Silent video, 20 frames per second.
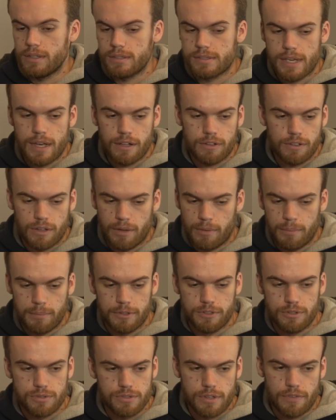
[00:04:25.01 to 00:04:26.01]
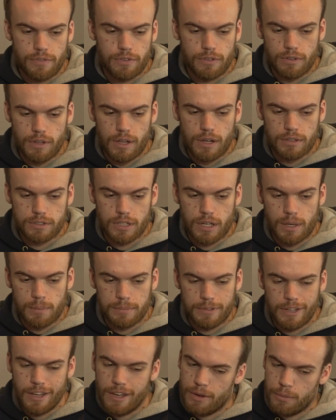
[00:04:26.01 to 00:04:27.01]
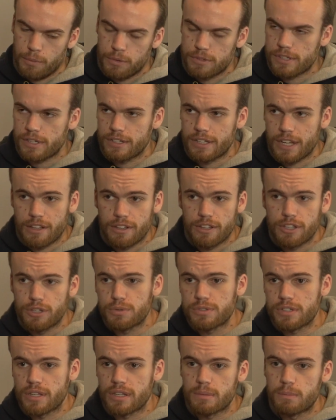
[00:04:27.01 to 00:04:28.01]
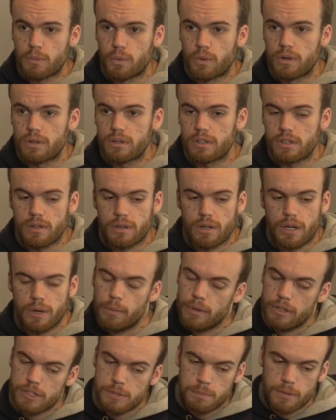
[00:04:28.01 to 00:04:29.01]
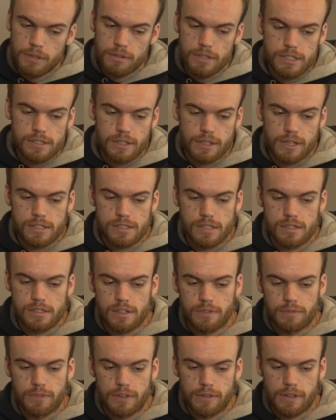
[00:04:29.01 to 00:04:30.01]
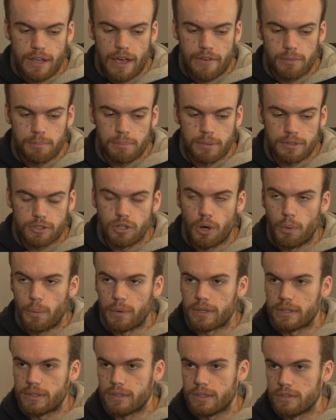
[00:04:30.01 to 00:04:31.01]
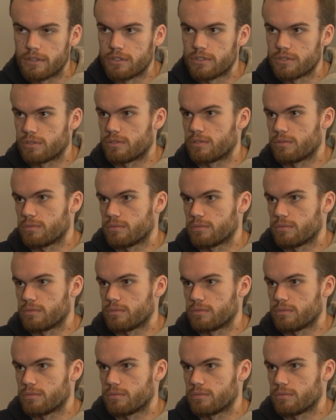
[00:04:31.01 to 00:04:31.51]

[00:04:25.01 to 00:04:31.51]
Exactly. So. I've been using that for a long time. Now I wouldn't say daily use anymore. Well, at least I guess since I haven't been going into